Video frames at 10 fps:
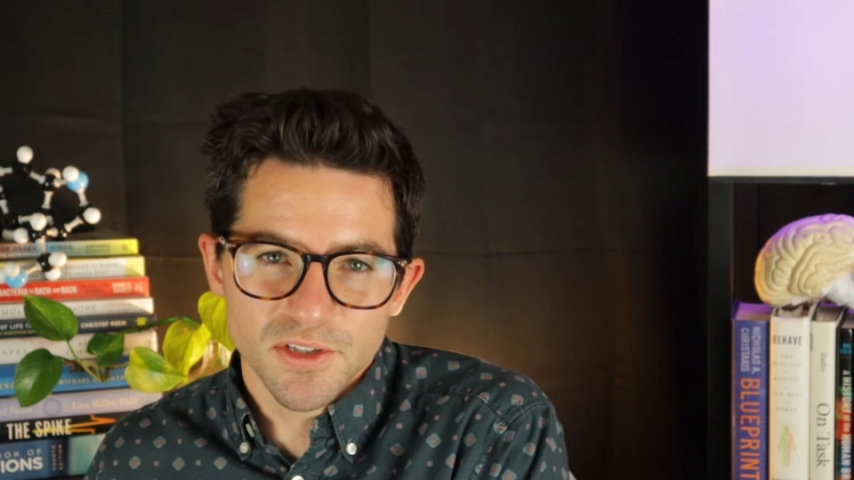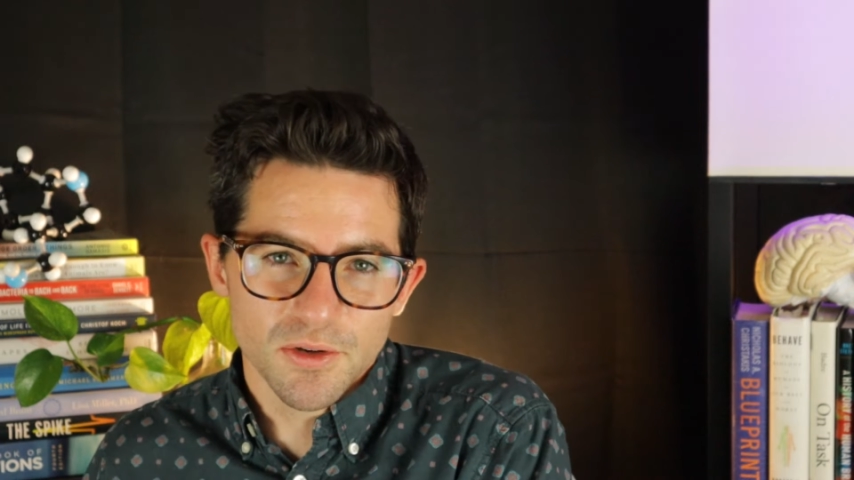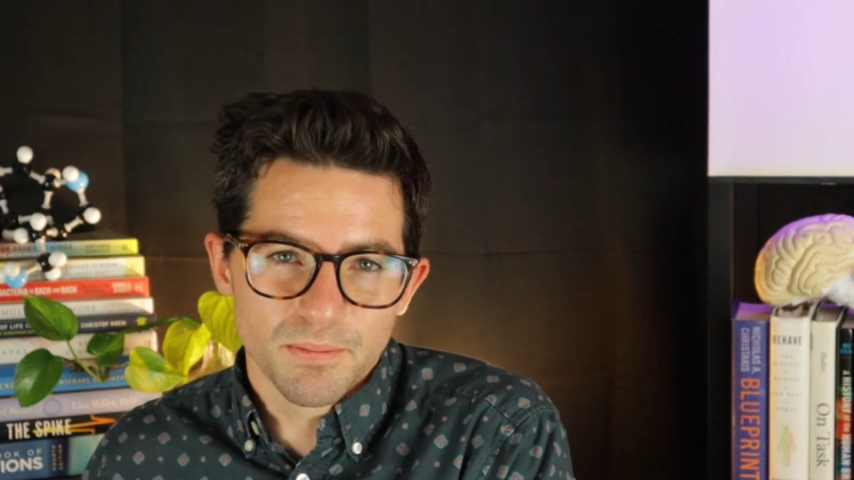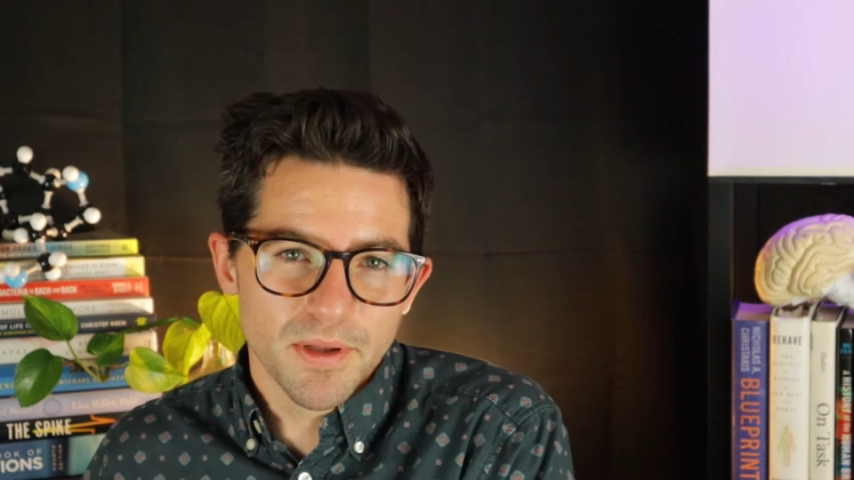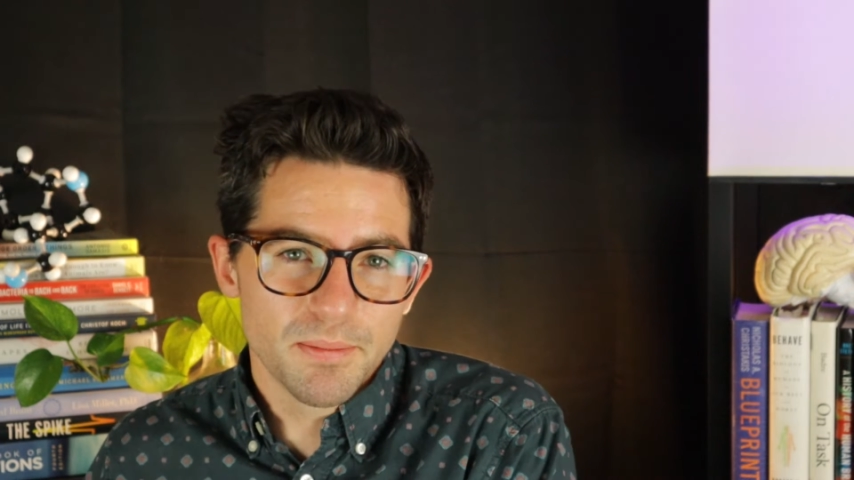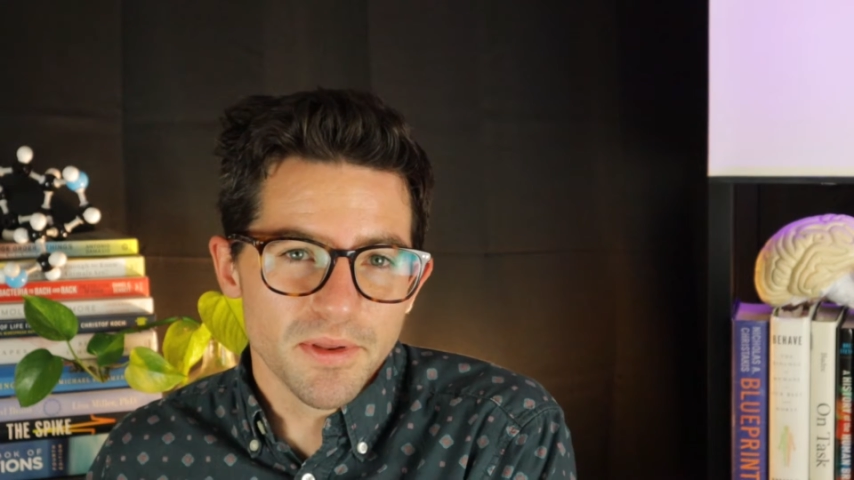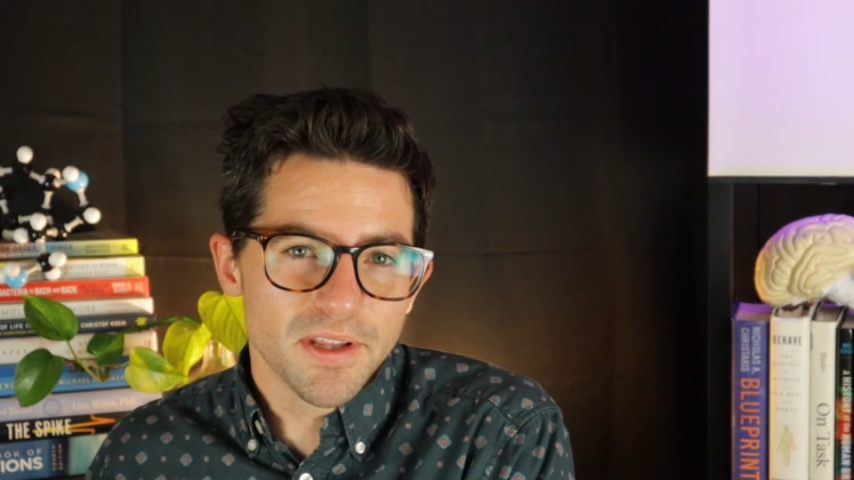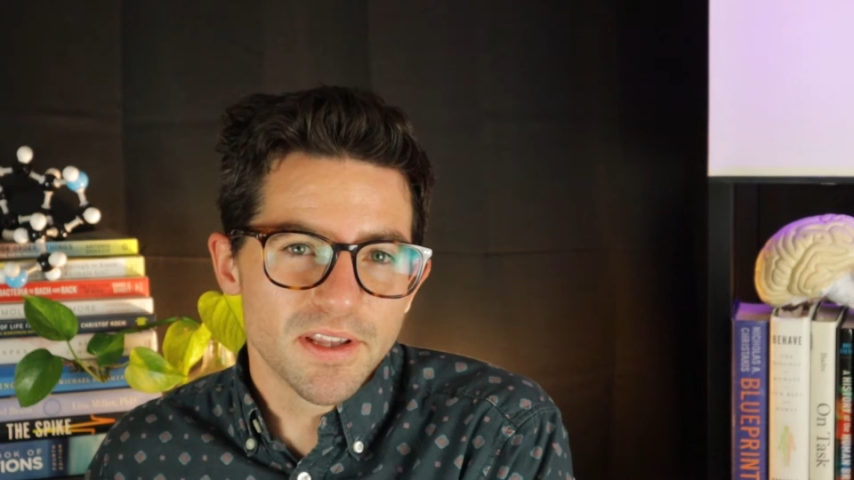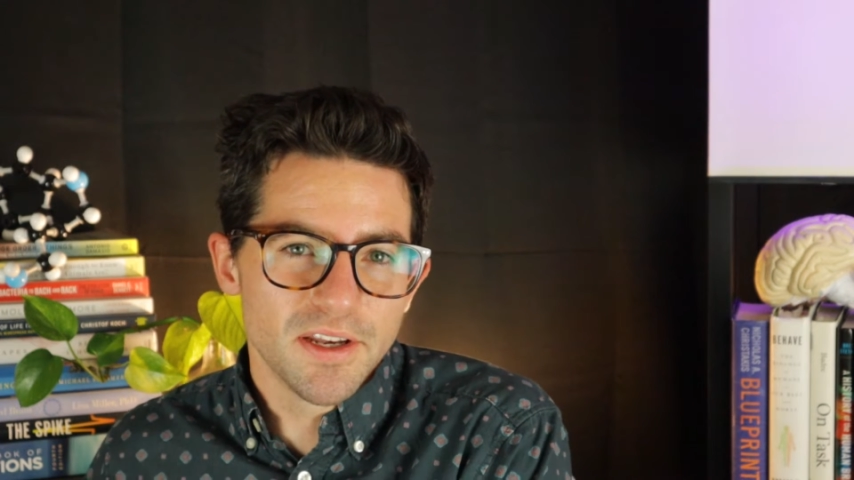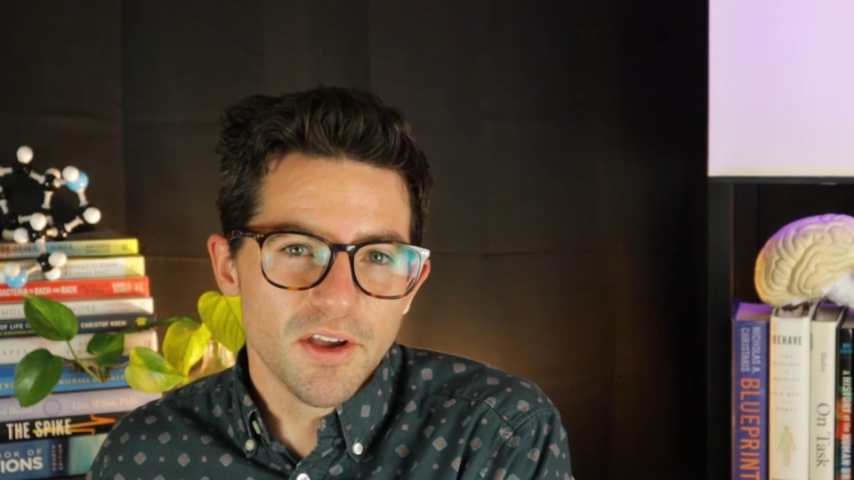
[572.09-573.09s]
so people
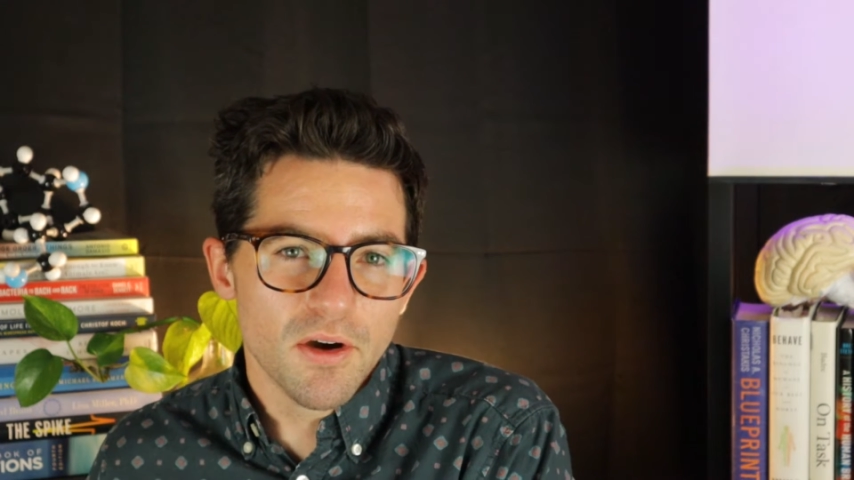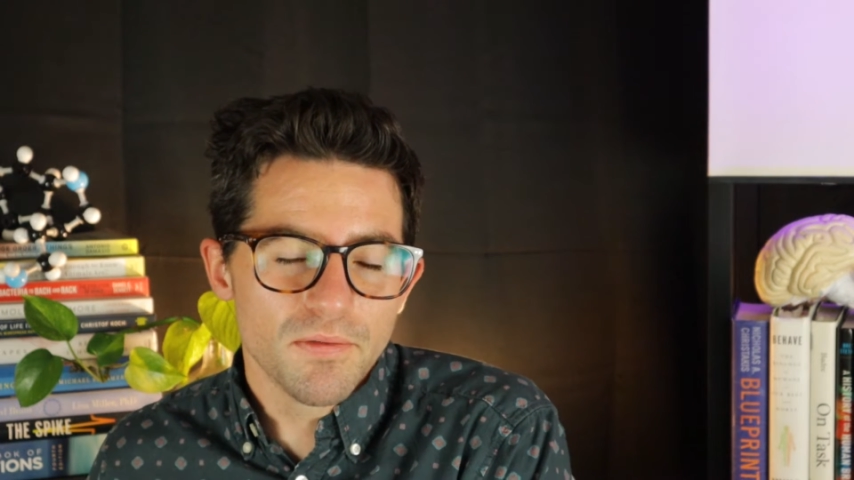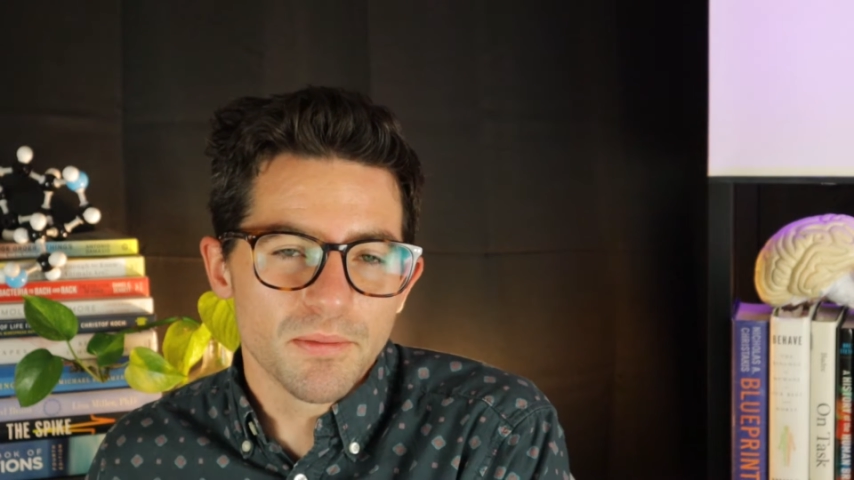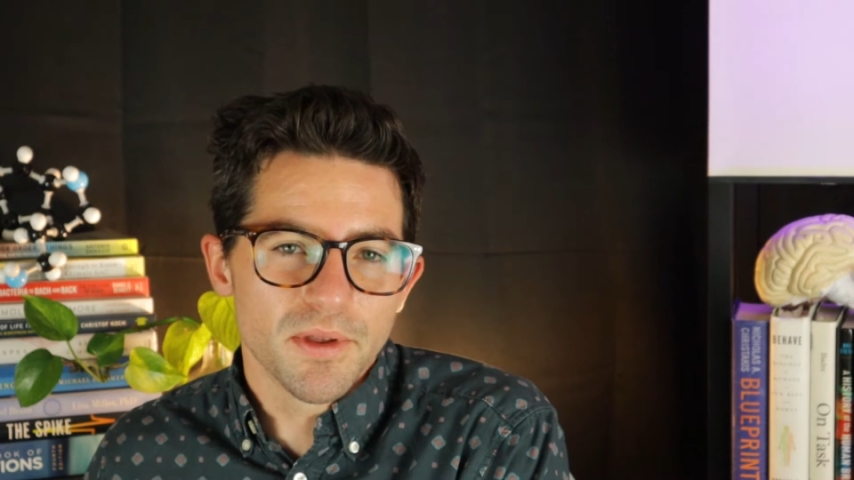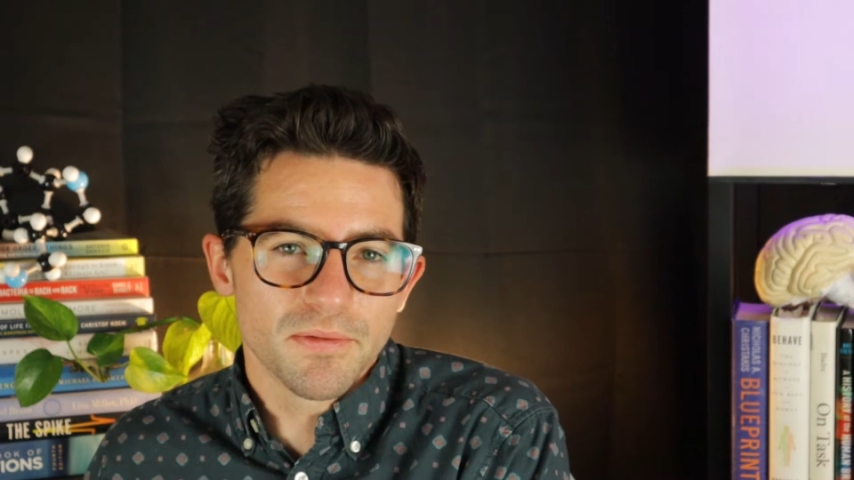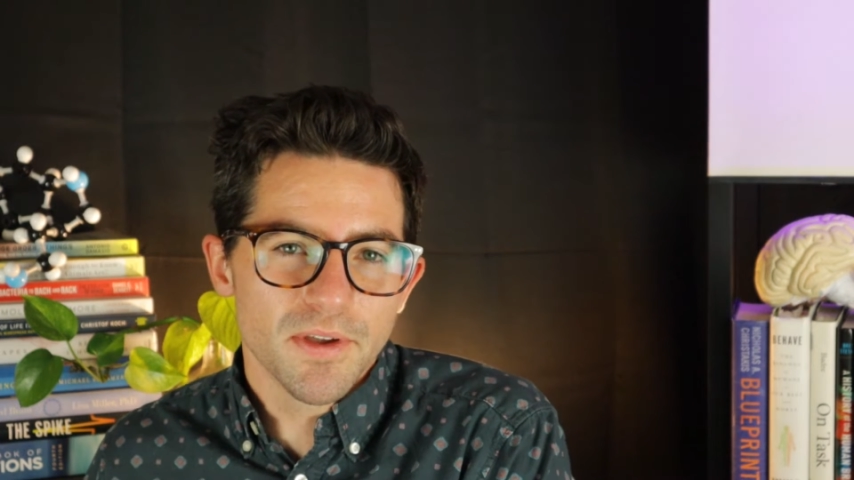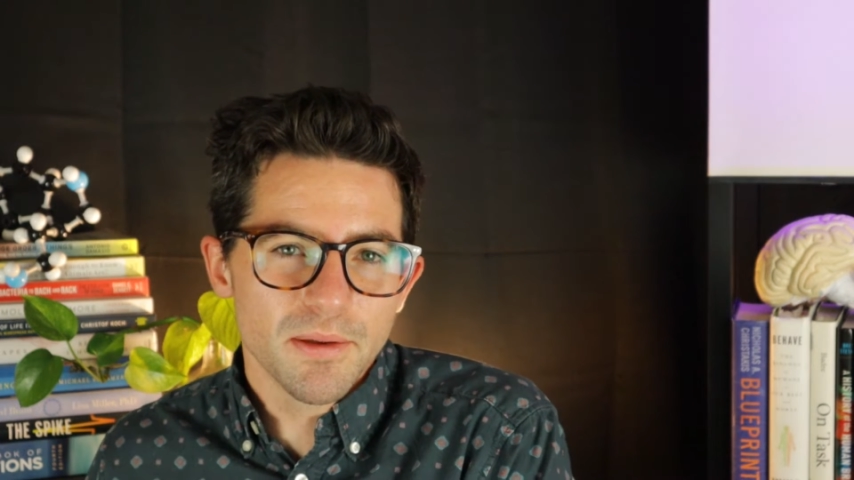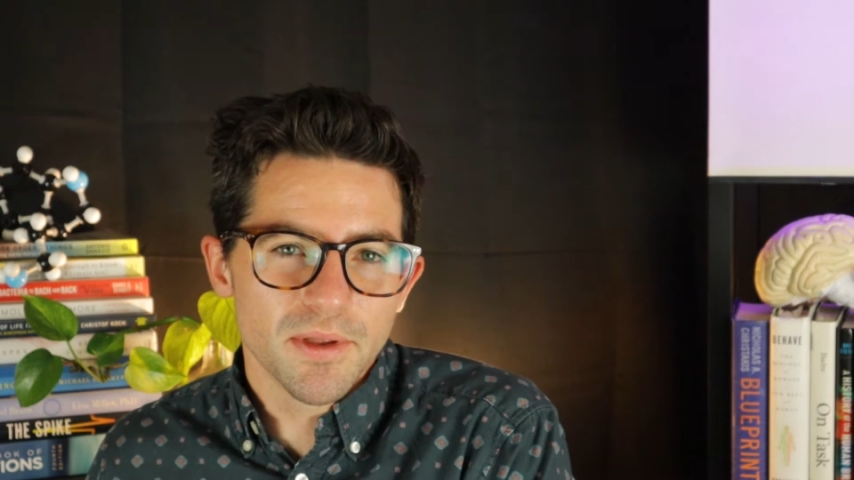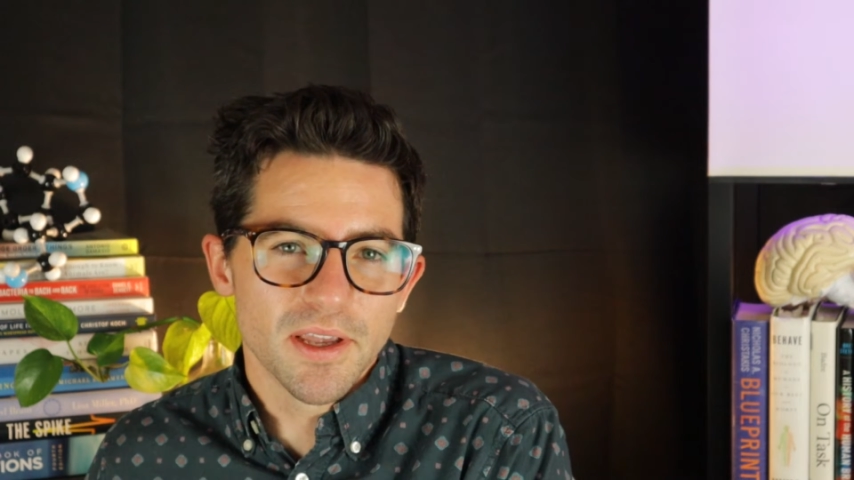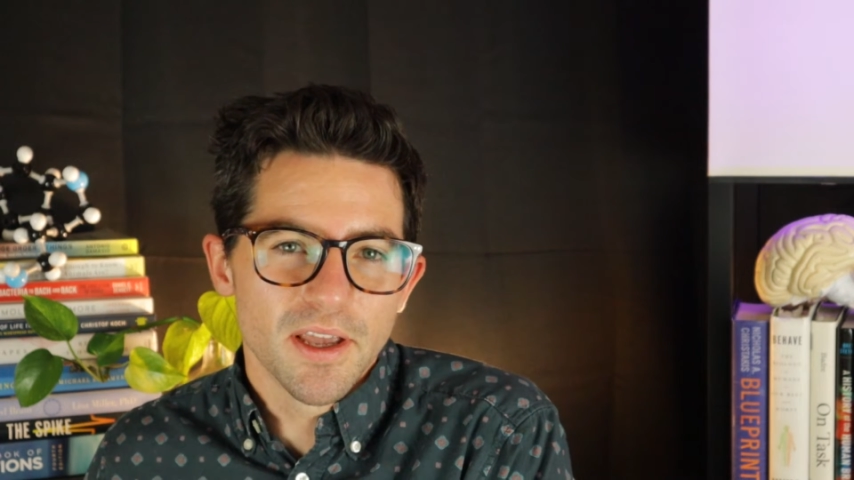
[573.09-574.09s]
that they know from their
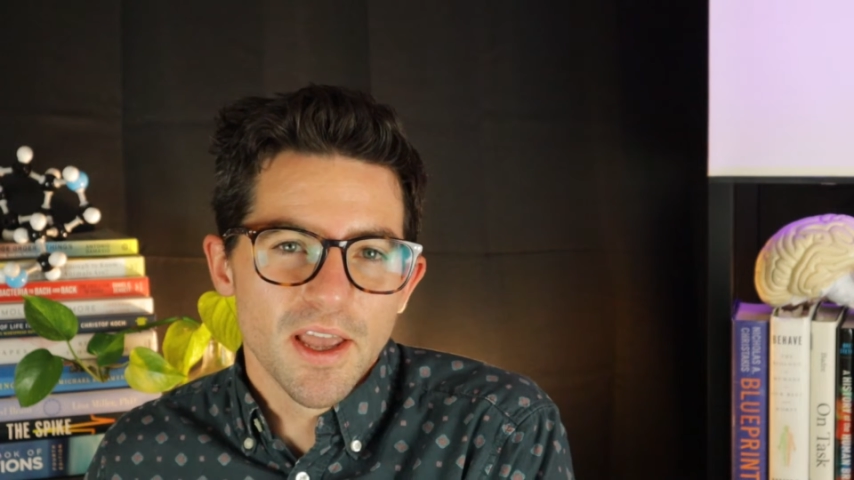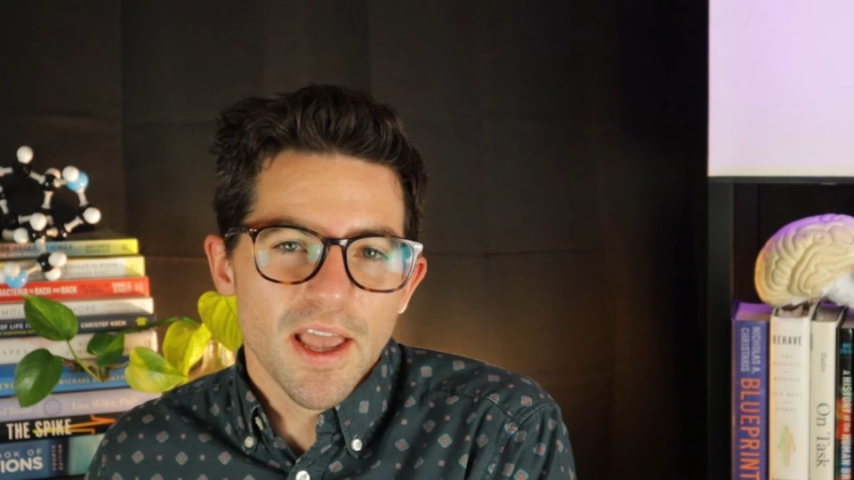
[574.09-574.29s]
family,